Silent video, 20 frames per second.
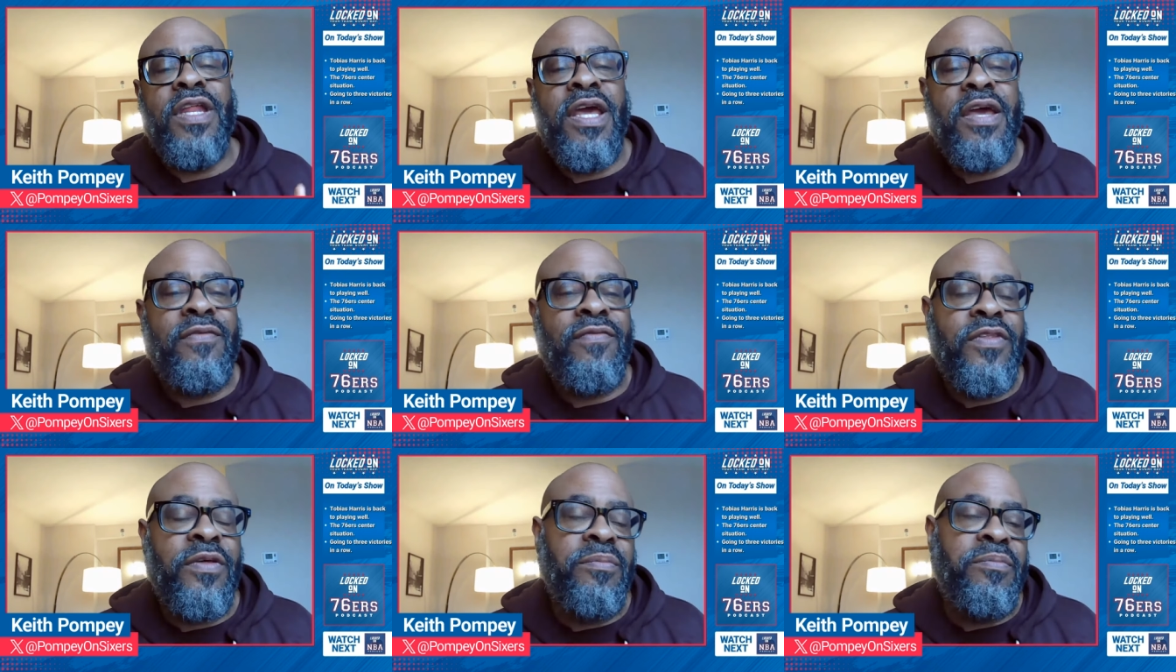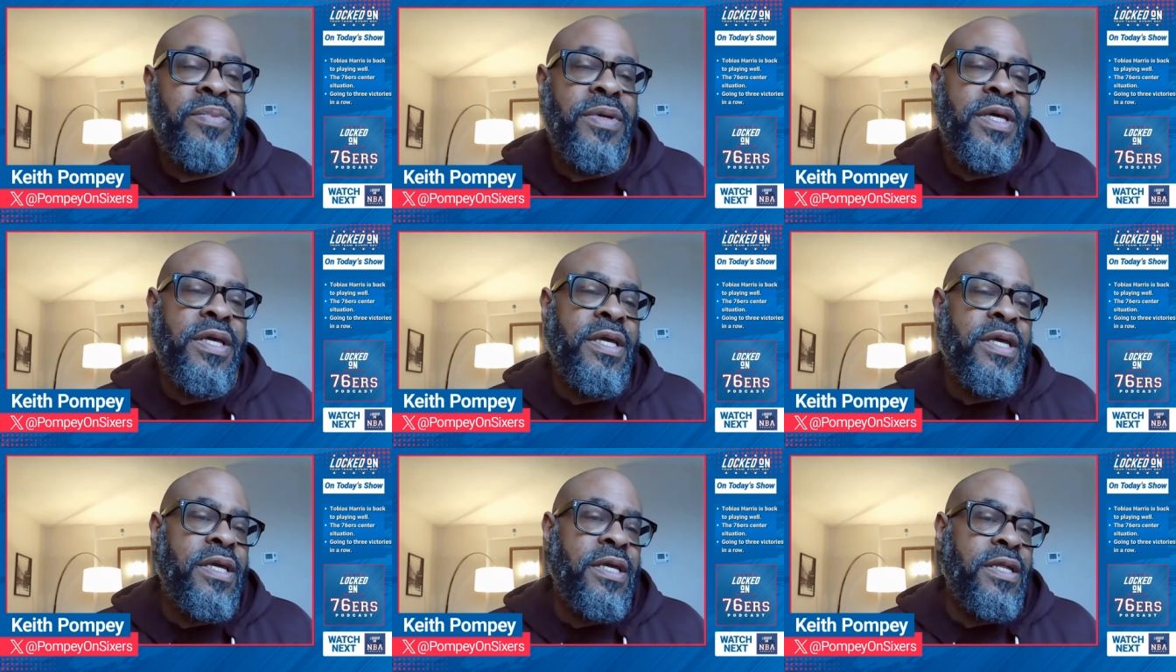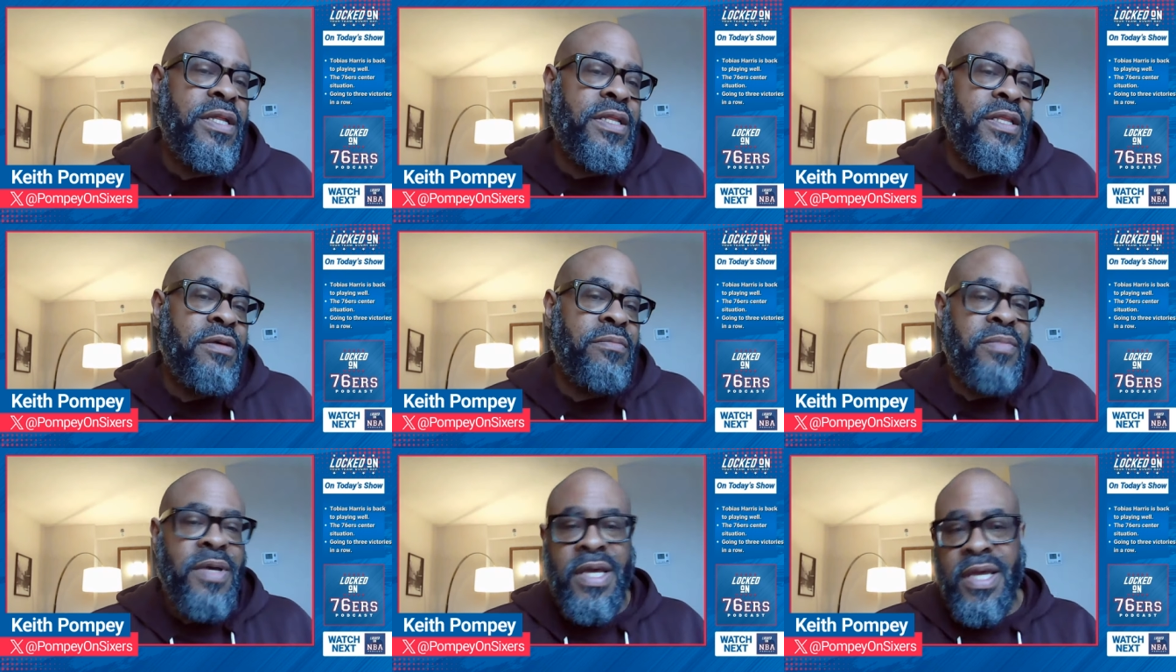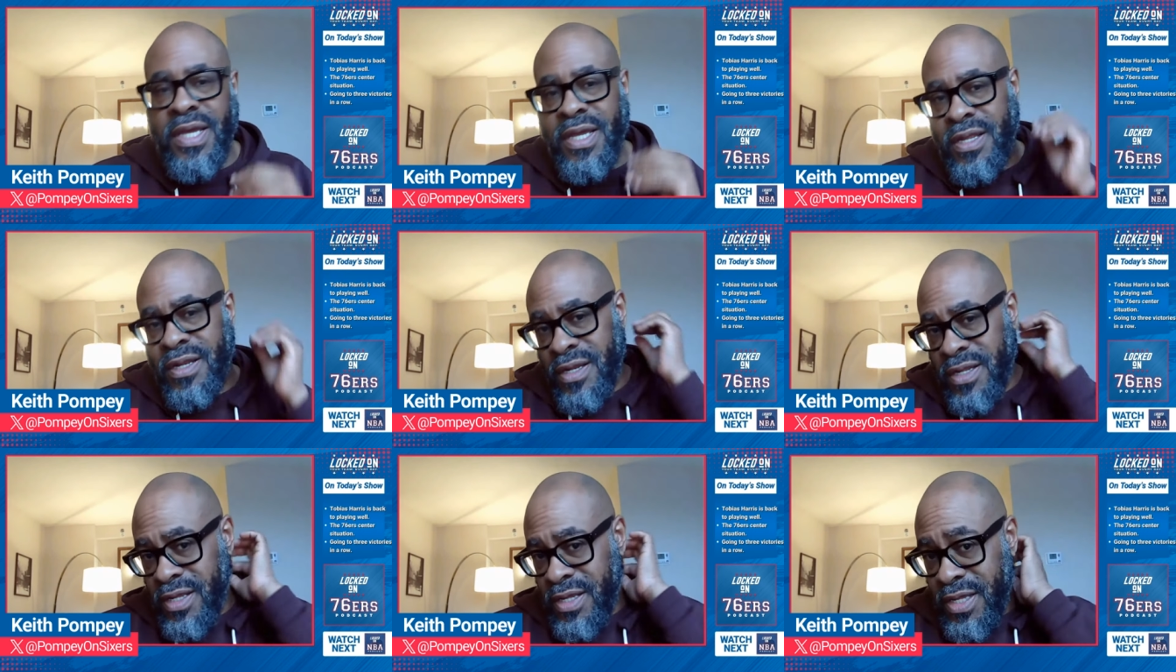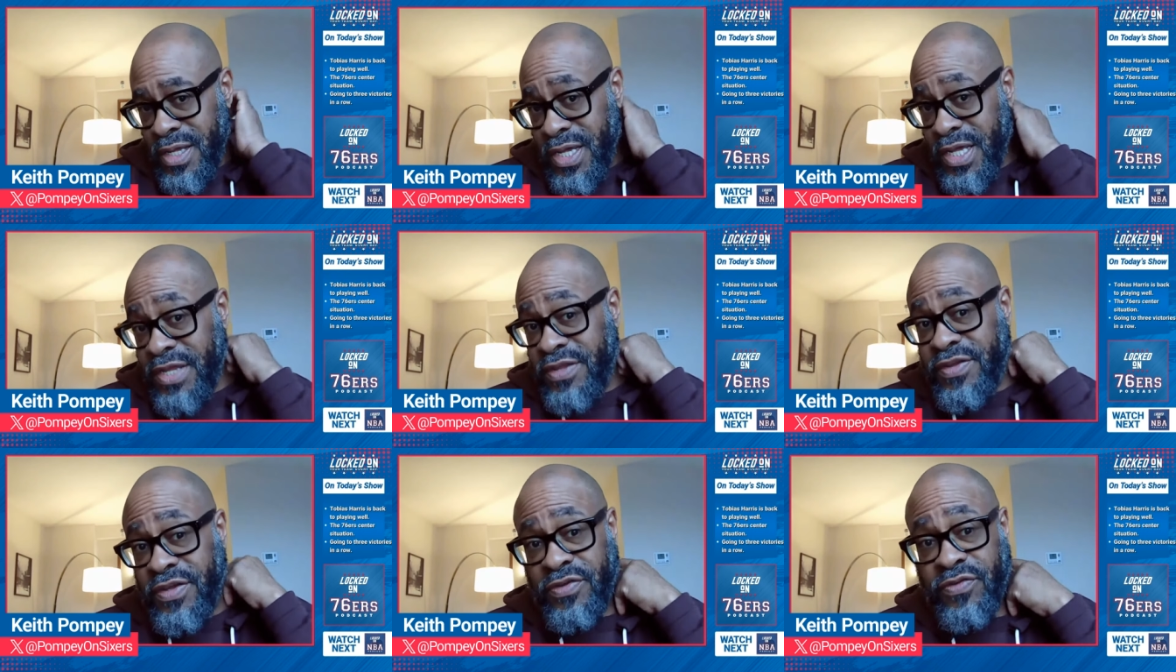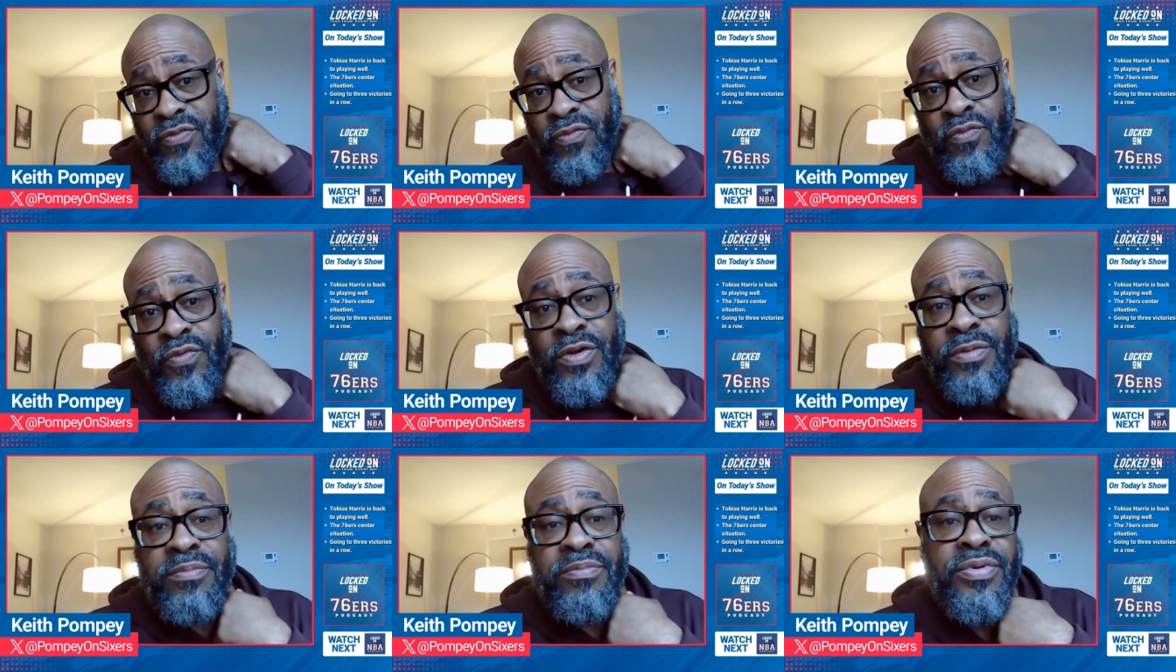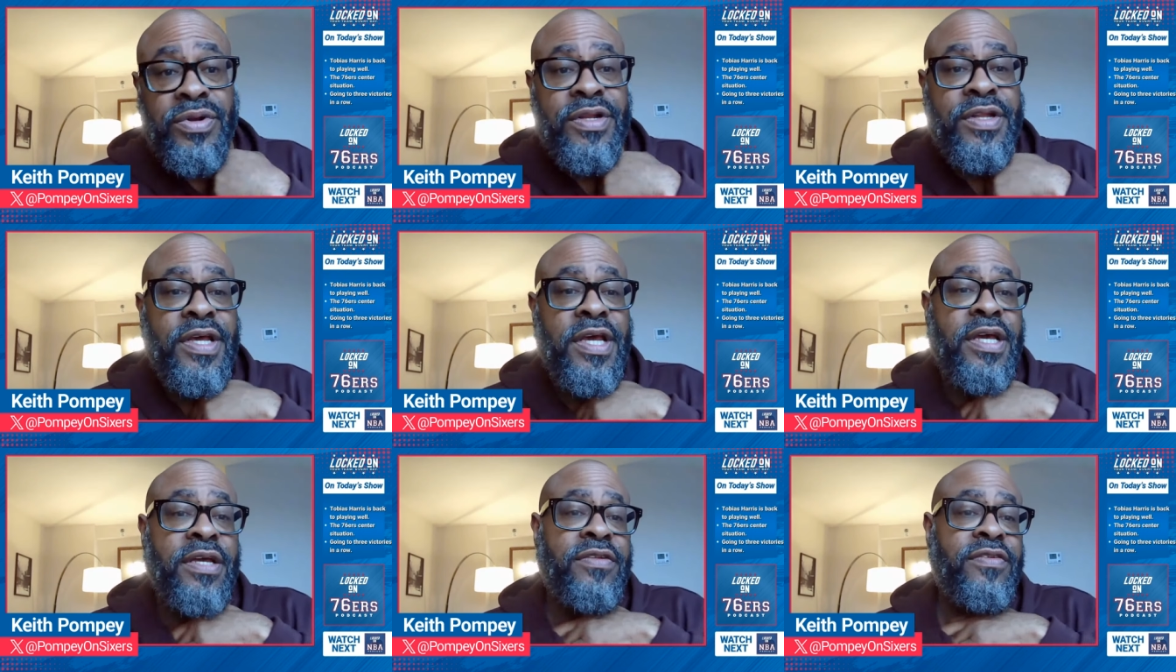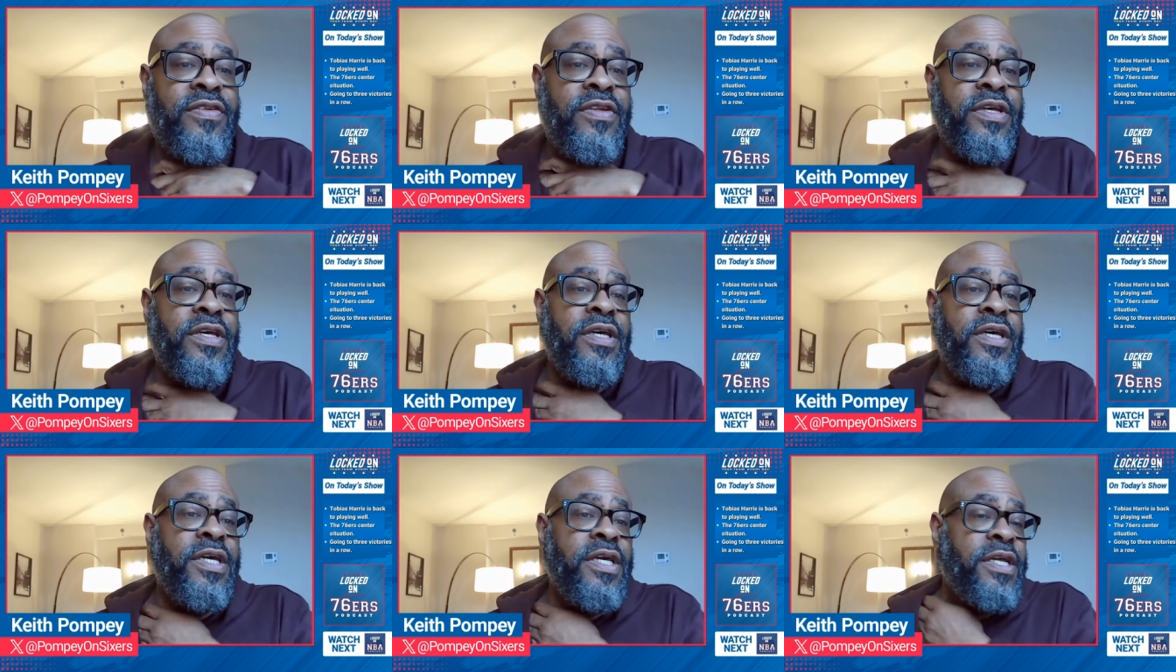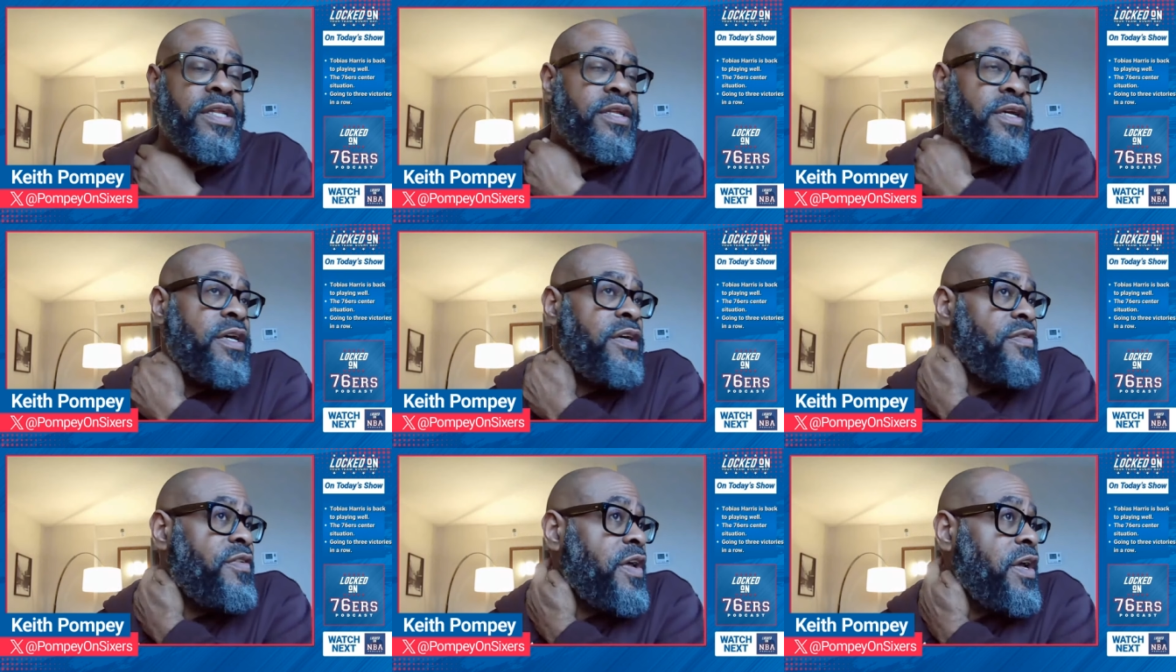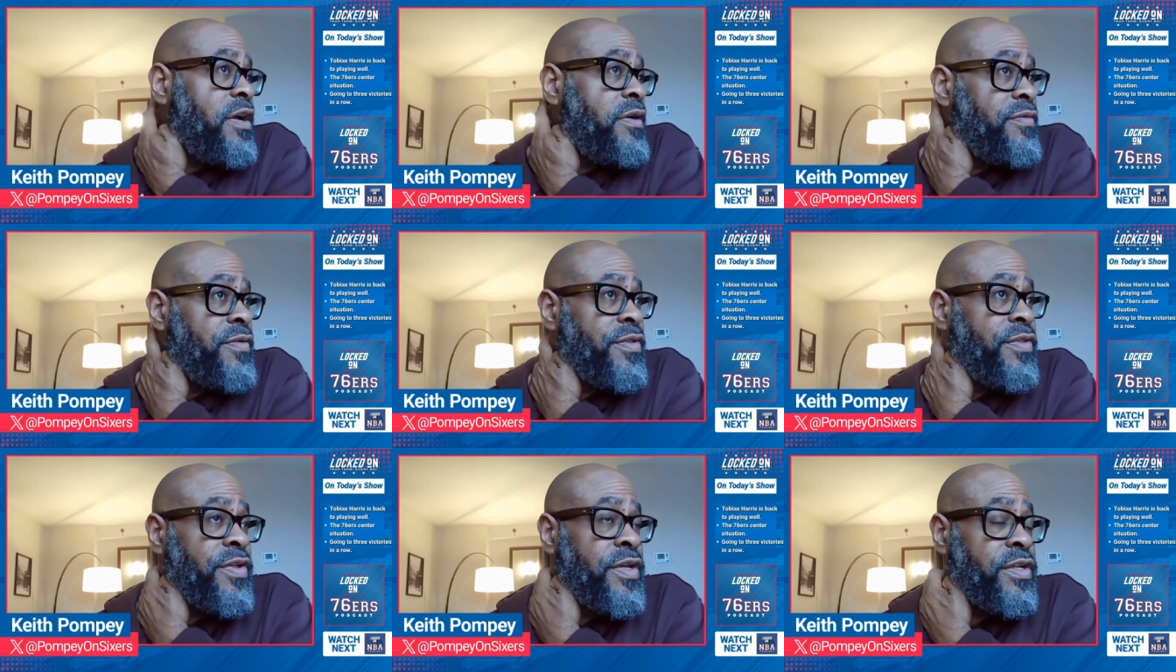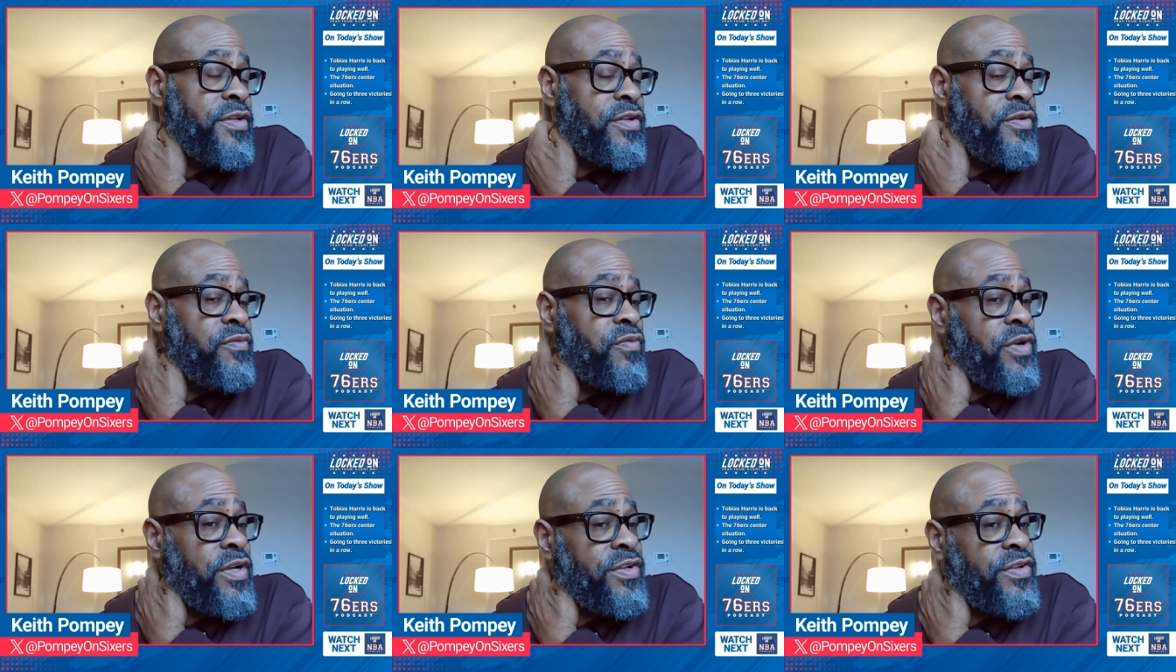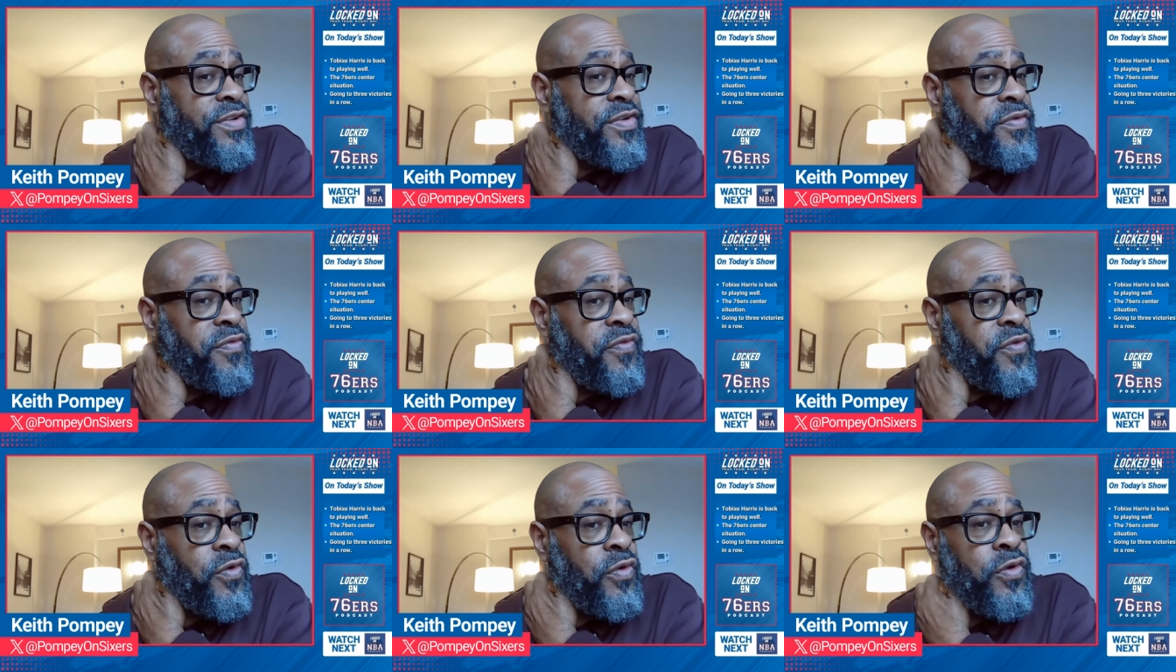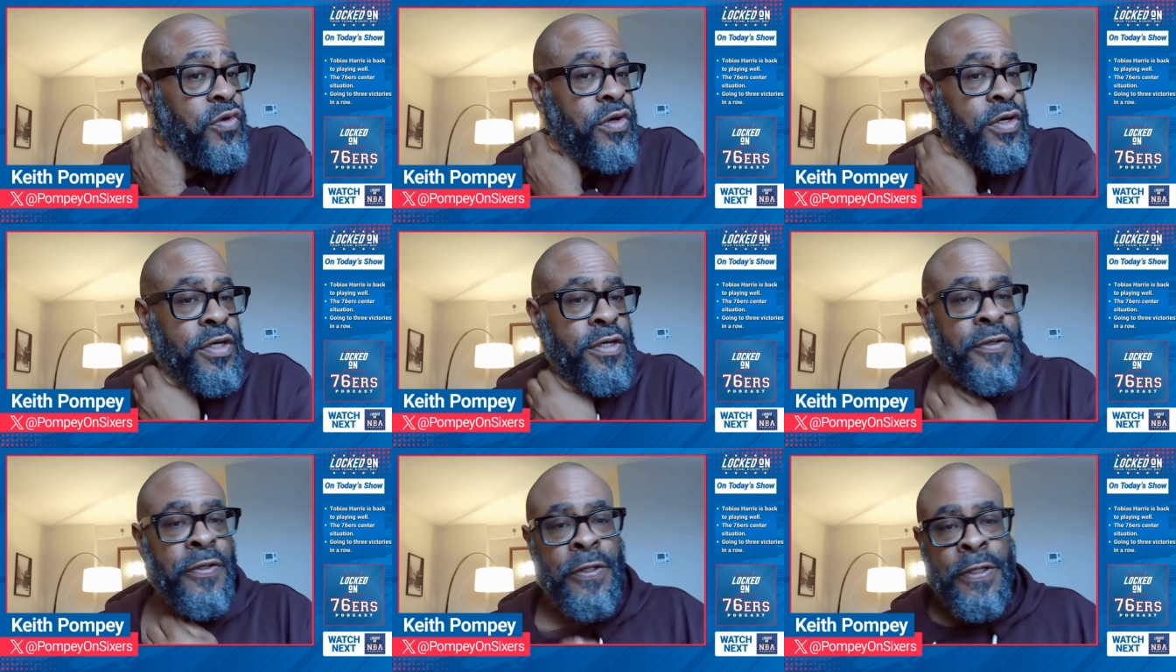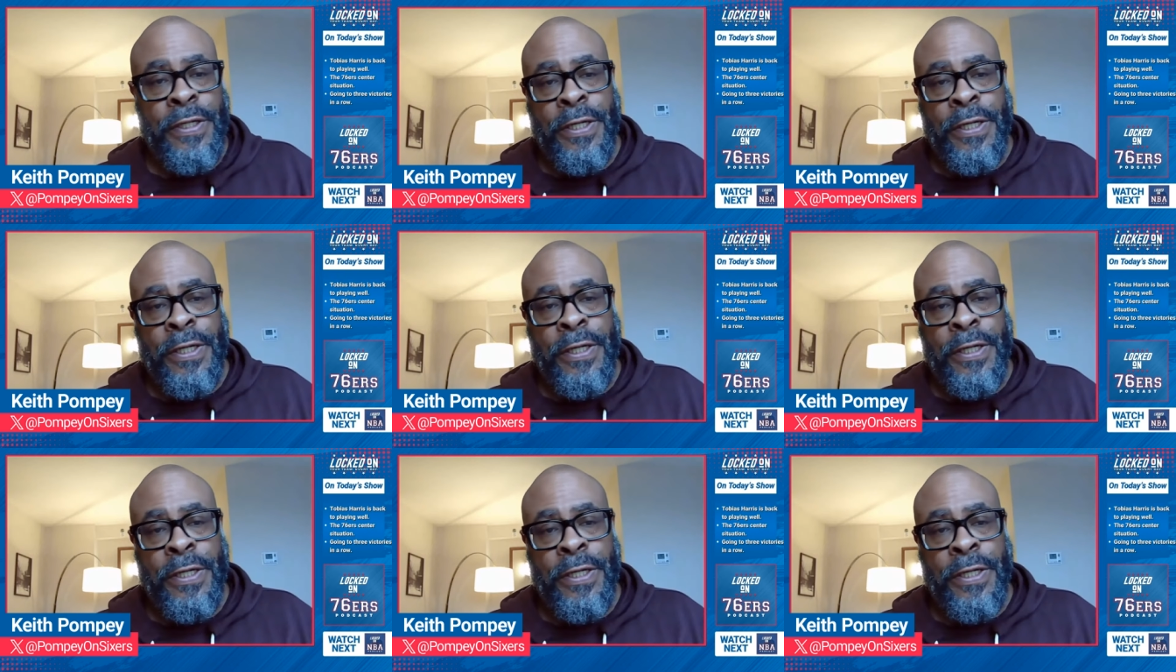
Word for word: have to be the man. He just rim protects. He does other things. He runs the floor.